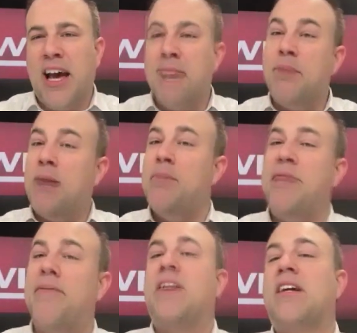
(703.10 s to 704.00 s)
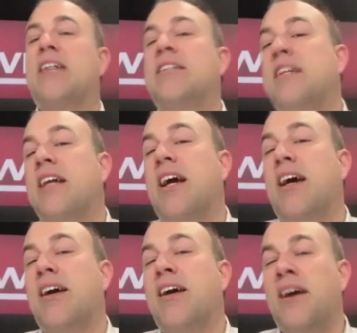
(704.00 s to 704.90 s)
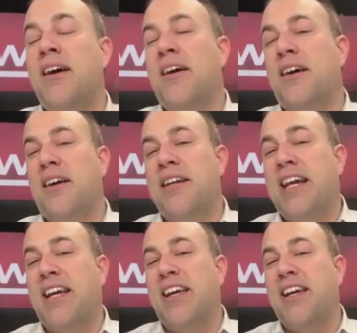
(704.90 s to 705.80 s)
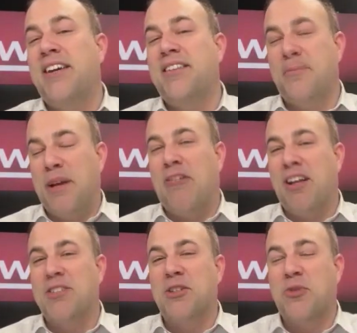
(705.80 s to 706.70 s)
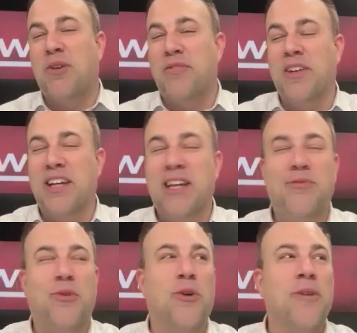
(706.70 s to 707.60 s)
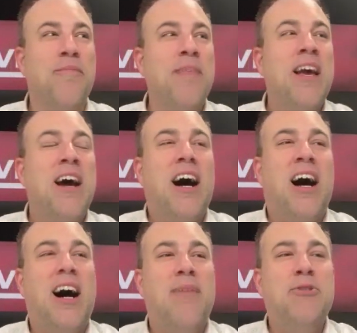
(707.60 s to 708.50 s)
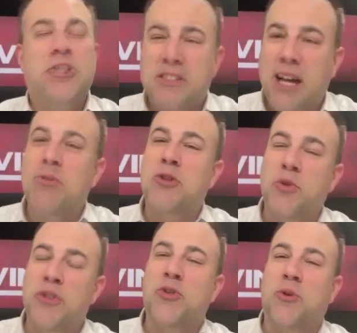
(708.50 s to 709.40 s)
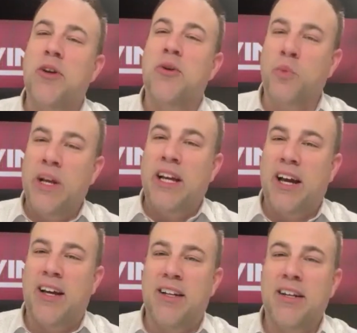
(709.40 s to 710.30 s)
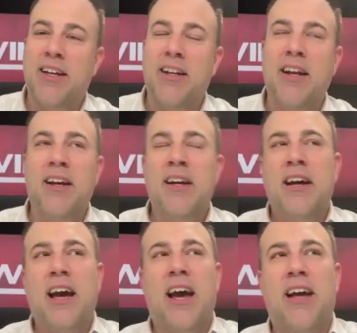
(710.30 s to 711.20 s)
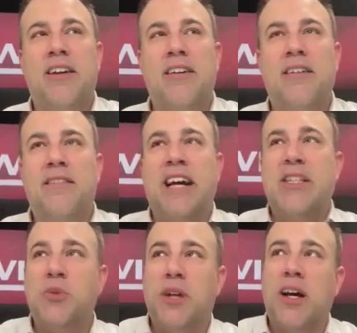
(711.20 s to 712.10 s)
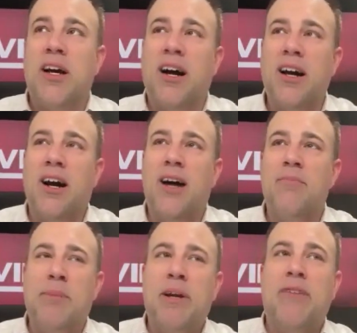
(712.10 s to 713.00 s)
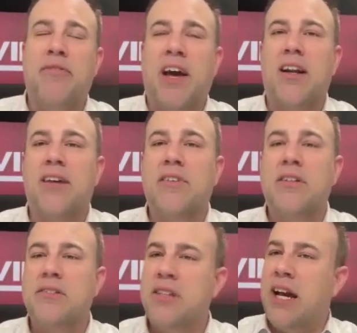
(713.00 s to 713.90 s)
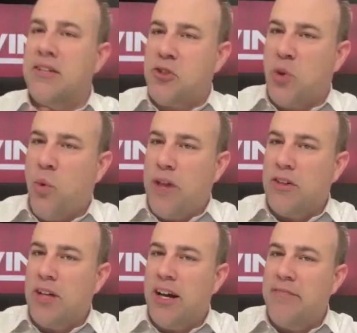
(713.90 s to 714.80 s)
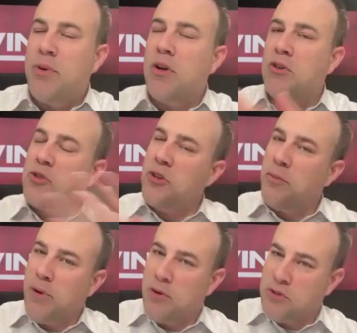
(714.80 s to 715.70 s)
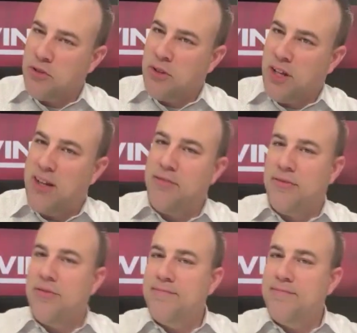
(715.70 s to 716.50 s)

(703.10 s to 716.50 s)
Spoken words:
by me filling in today, Nikki, the meteorologist who I'm filling in for, she's able to enjoy her weekend, and that's what I'm a big fan of, is yes, the weather life, but also your personal life.